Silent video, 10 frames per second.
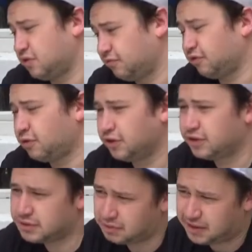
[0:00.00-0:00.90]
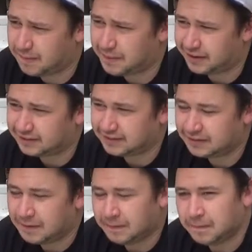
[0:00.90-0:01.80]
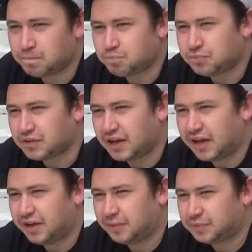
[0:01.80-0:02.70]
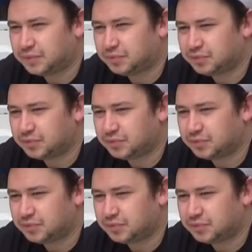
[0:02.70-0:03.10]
done 4 years with Leah Bell, and